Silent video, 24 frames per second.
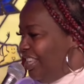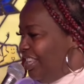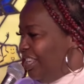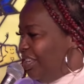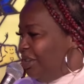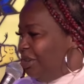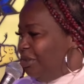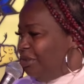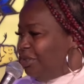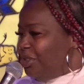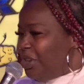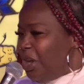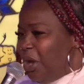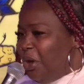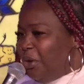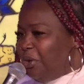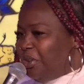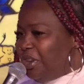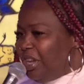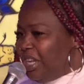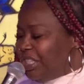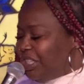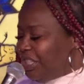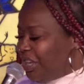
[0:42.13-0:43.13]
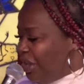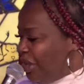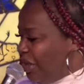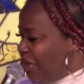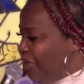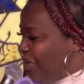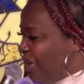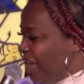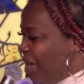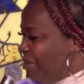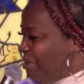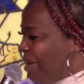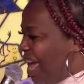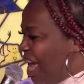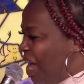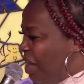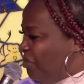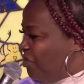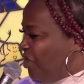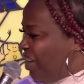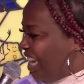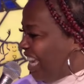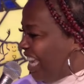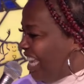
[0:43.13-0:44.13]
You don't deserve him.
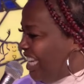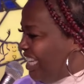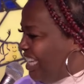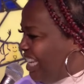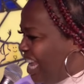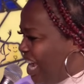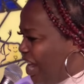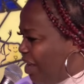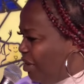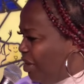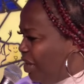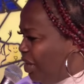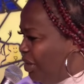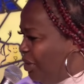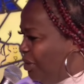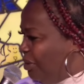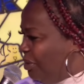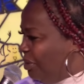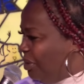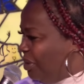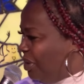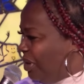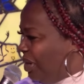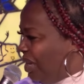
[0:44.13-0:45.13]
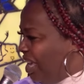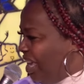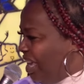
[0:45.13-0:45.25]
How dare you?